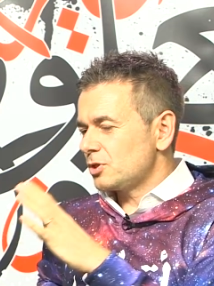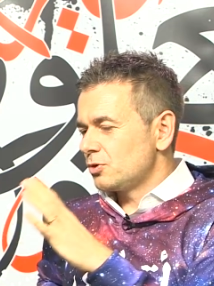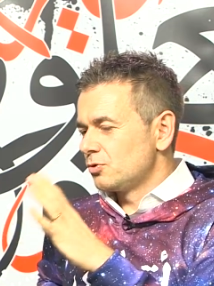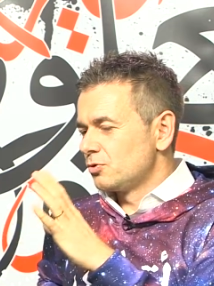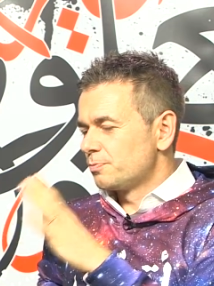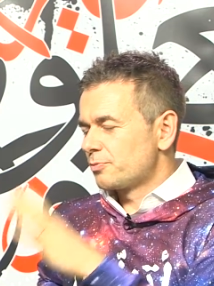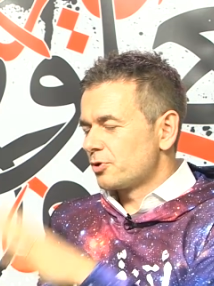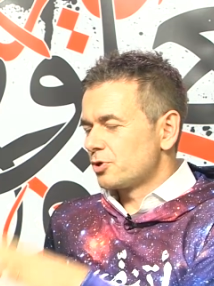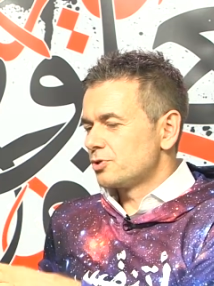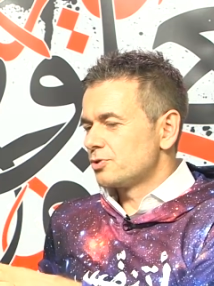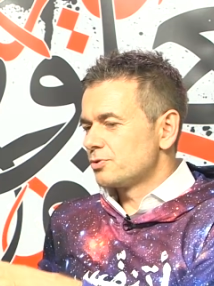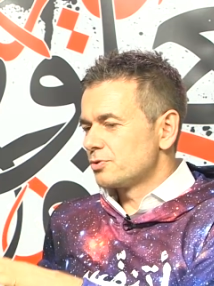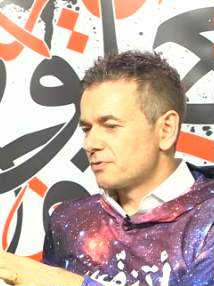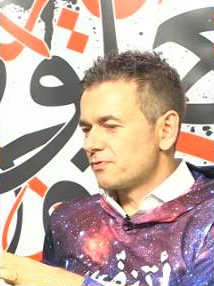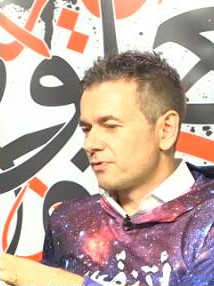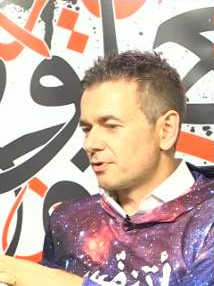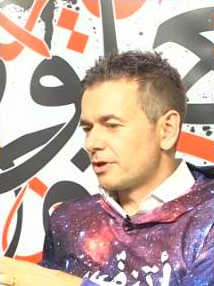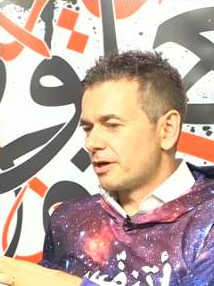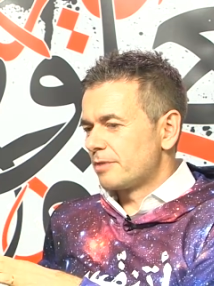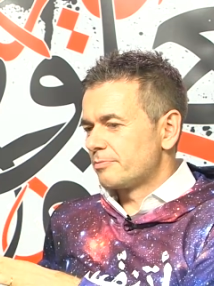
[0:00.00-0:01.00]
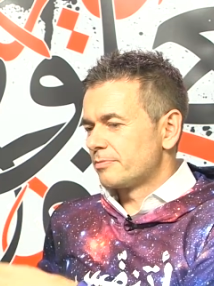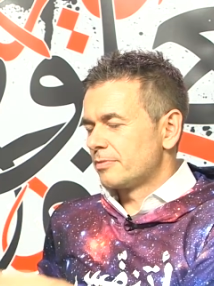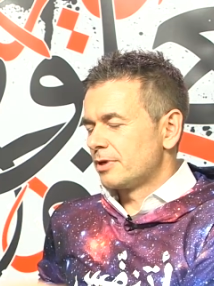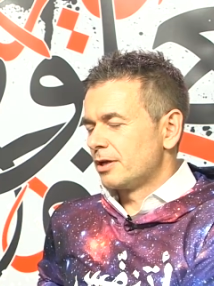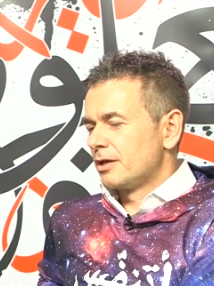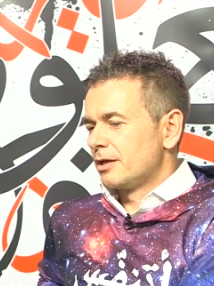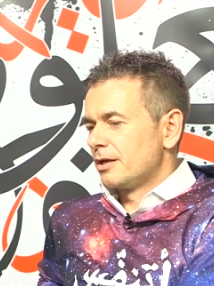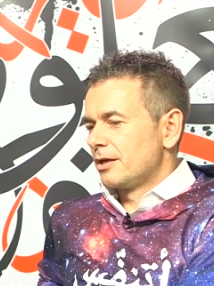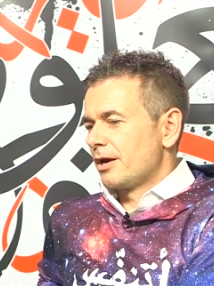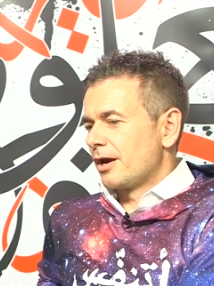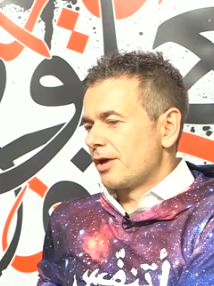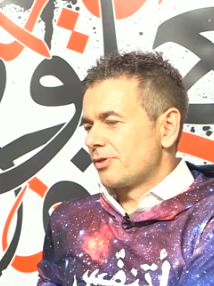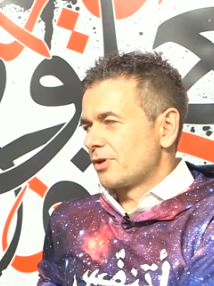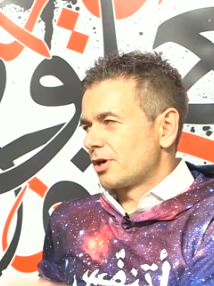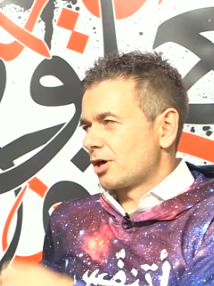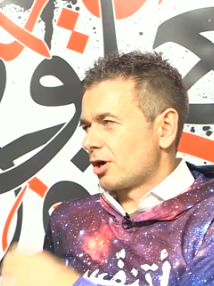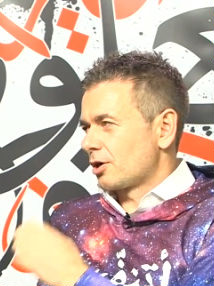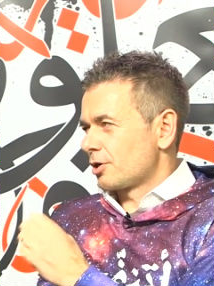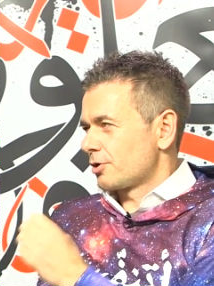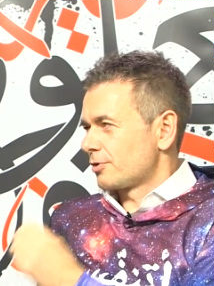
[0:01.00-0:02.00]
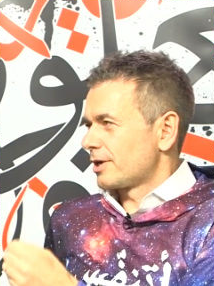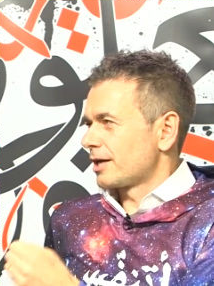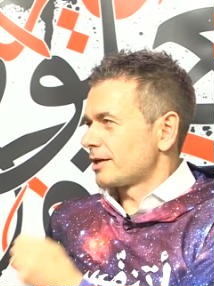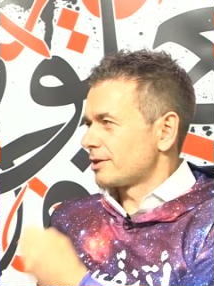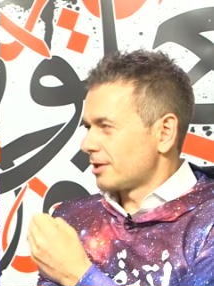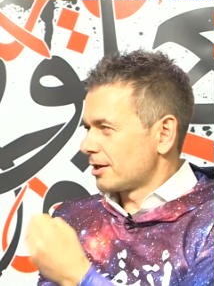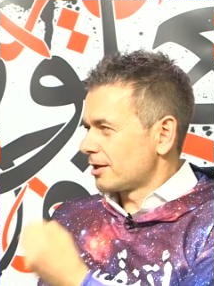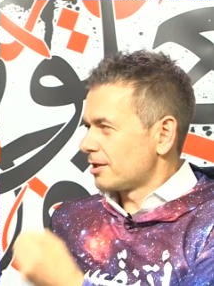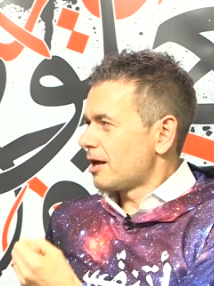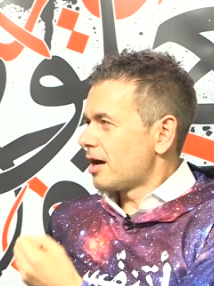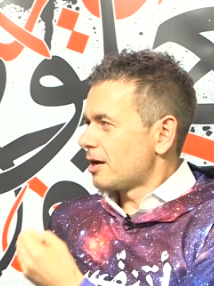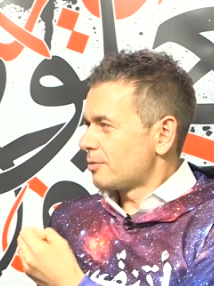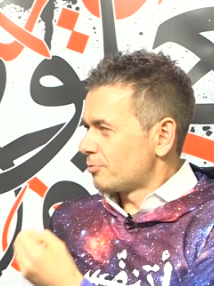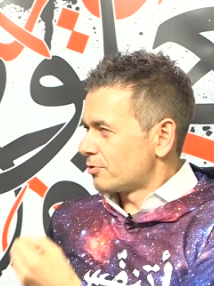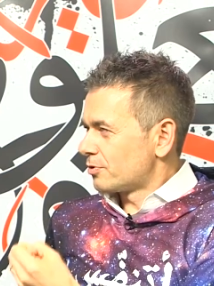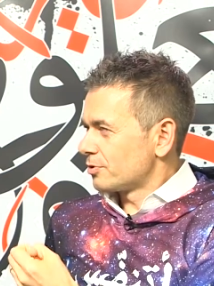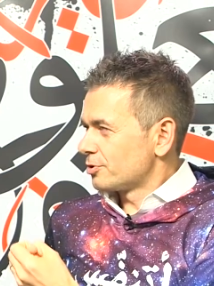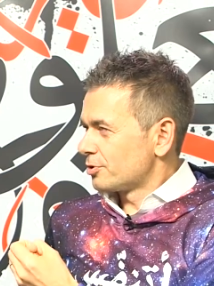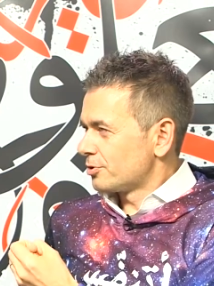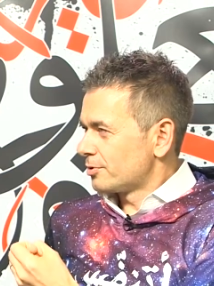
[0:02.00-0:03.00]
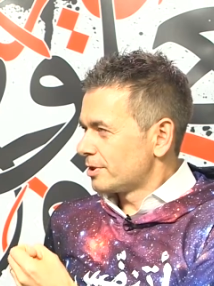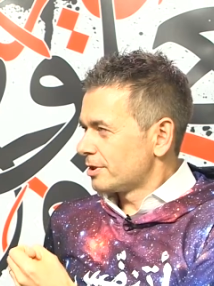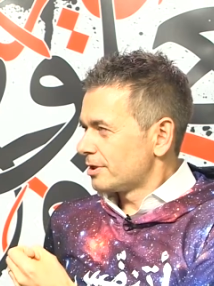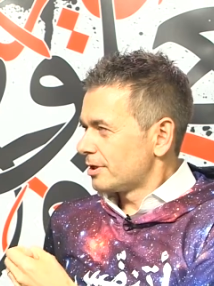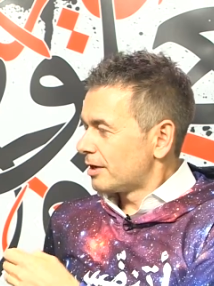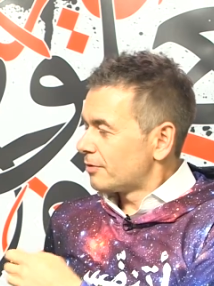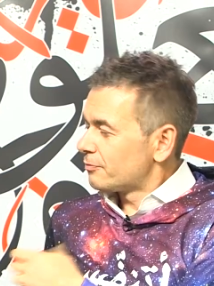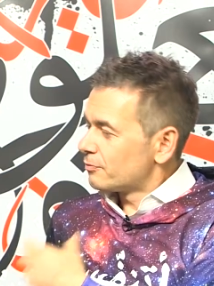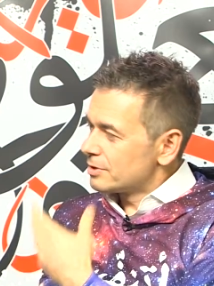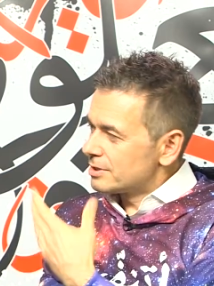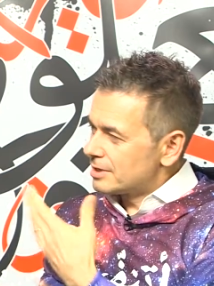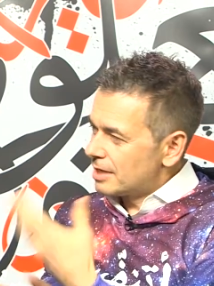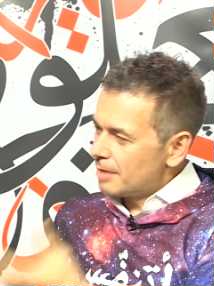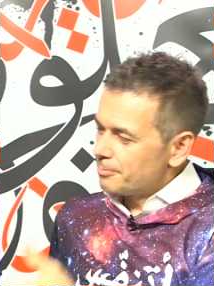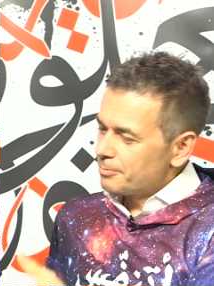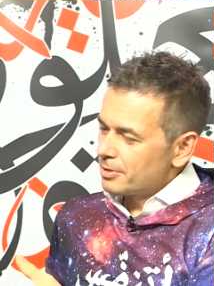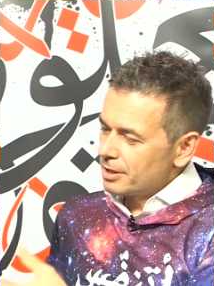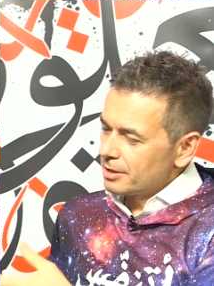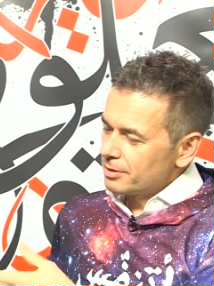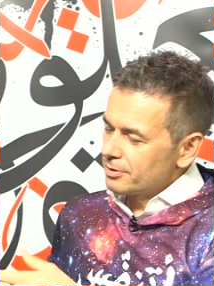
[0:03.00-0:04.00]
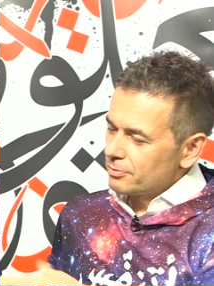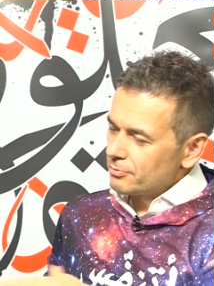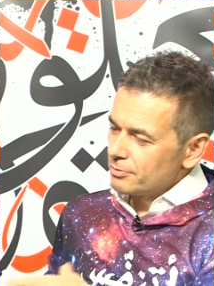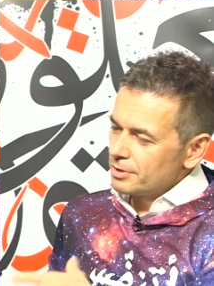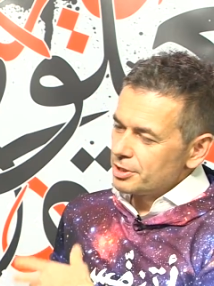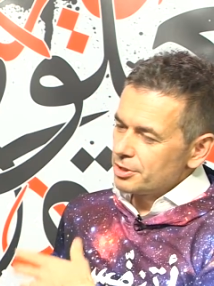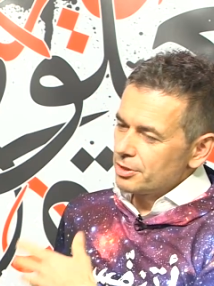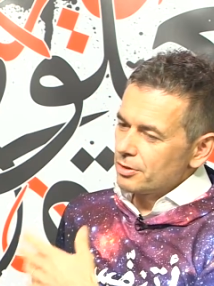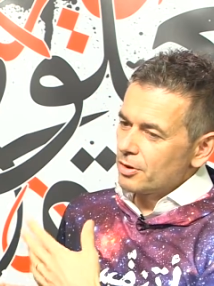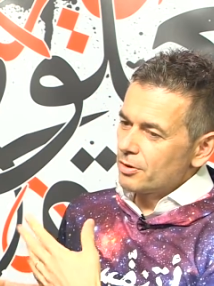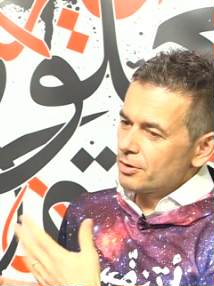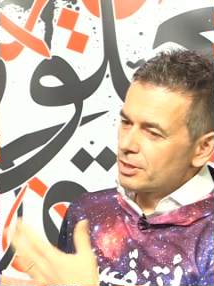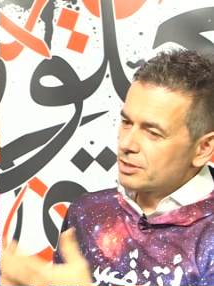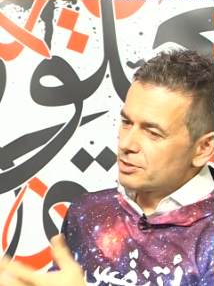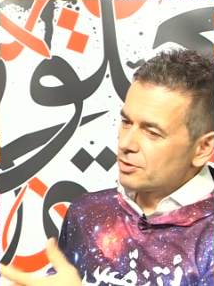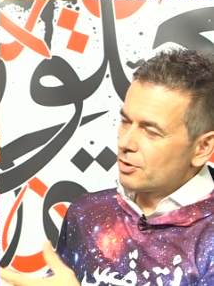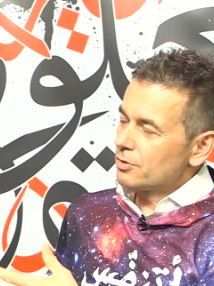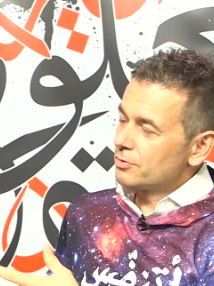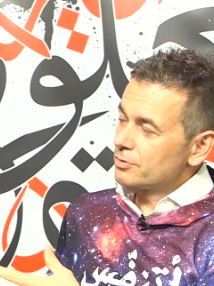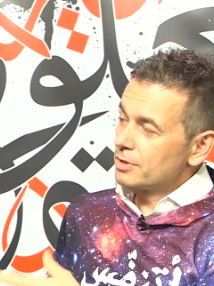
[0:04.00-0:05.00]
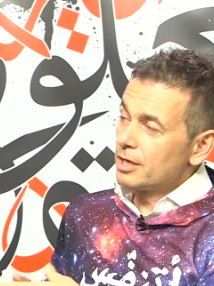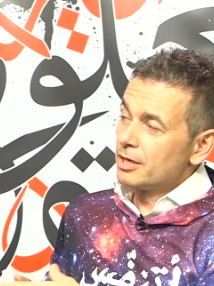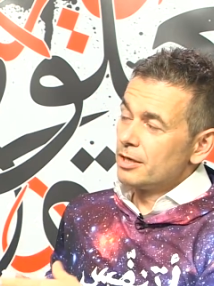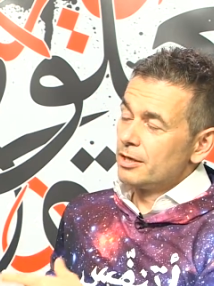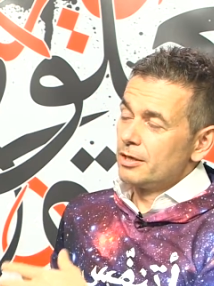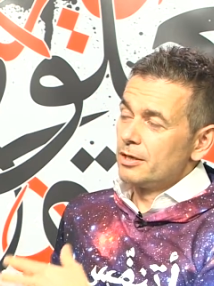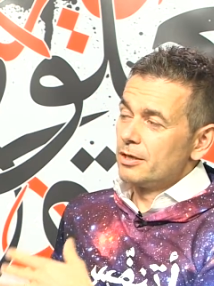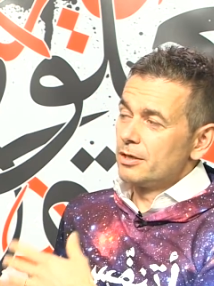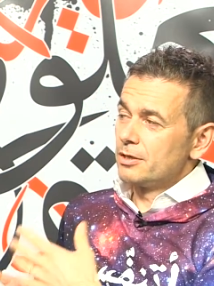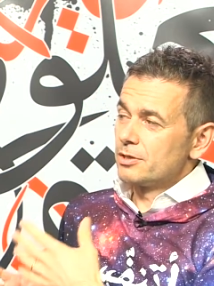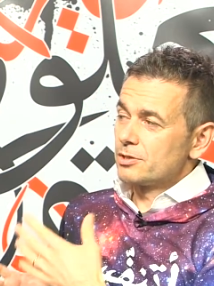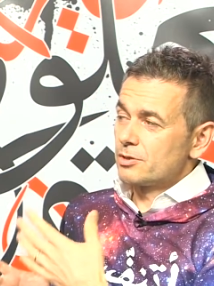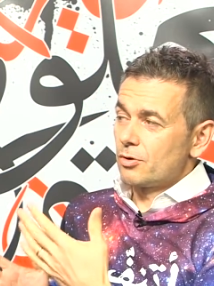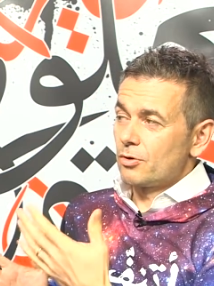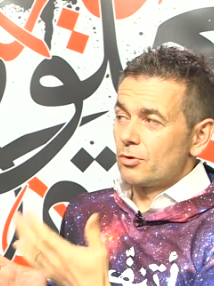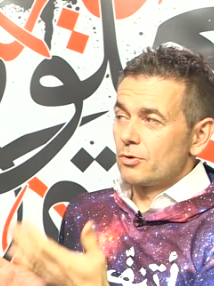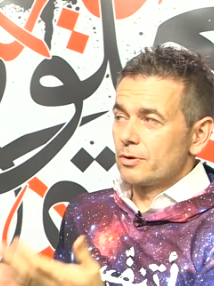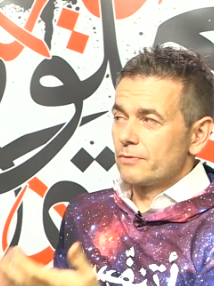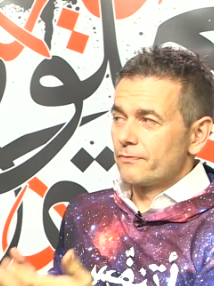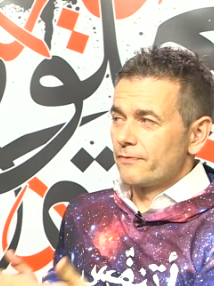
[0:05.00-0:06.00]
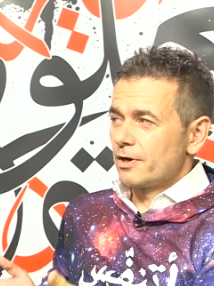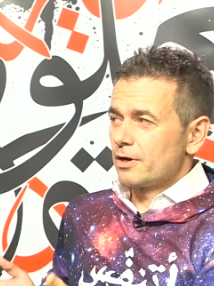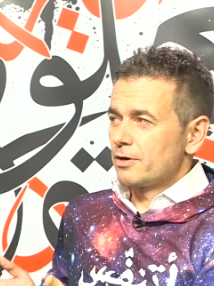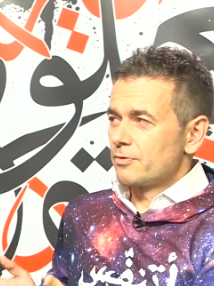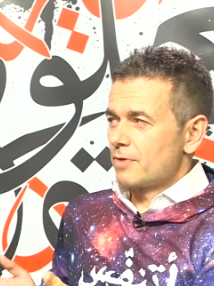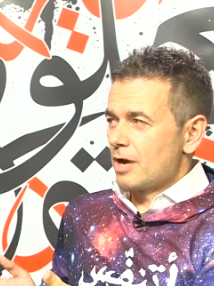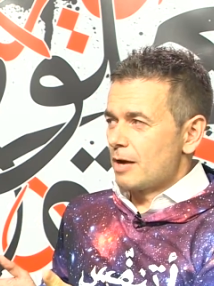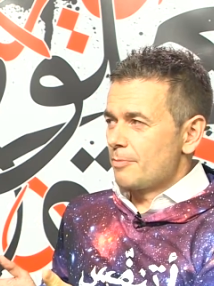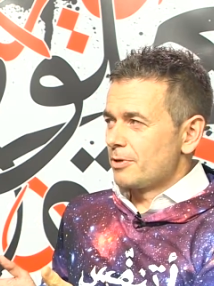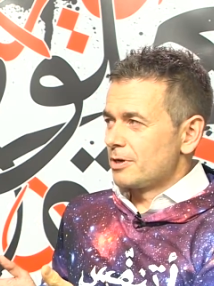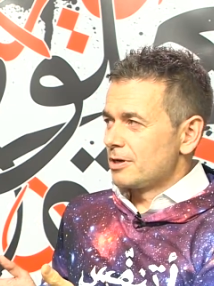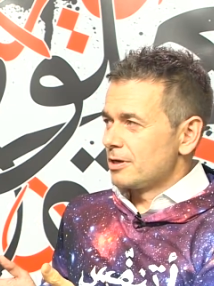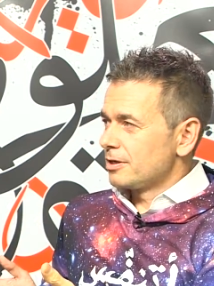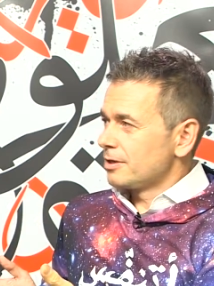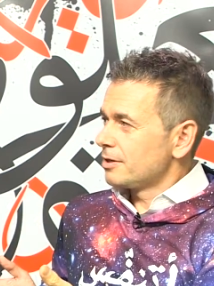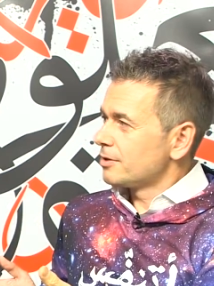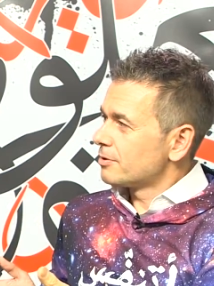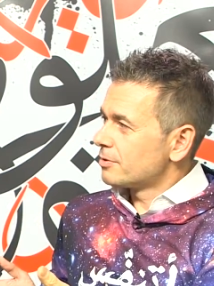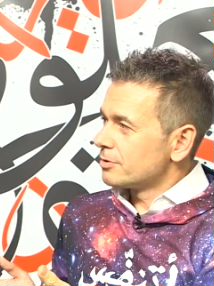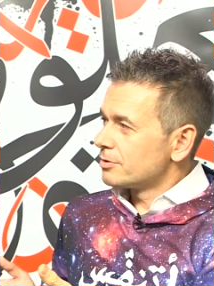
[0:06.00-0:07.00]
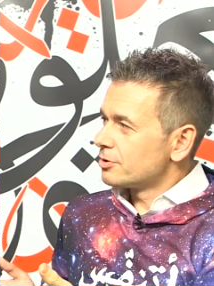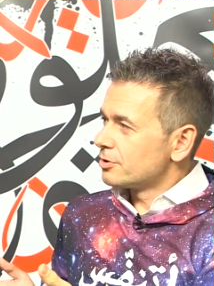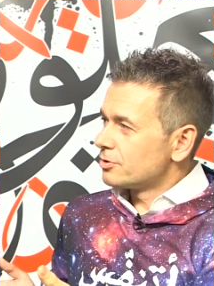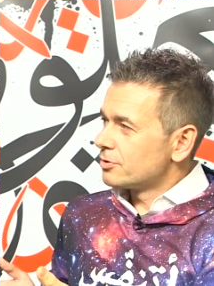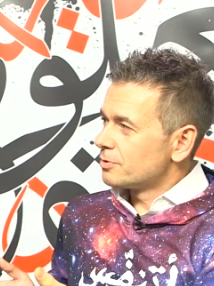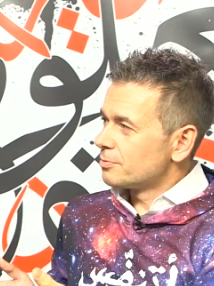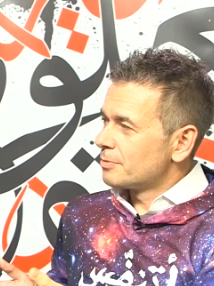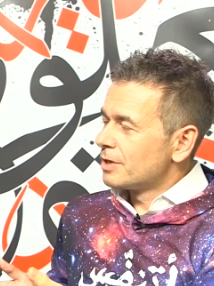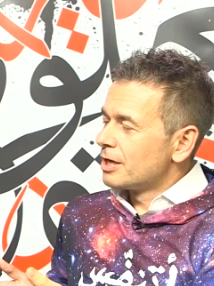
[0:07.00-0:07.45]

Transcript: who produce for them, I think, are connecting a lot more to it. And what's happening, the region on its own is growing very rapidly on YouTube.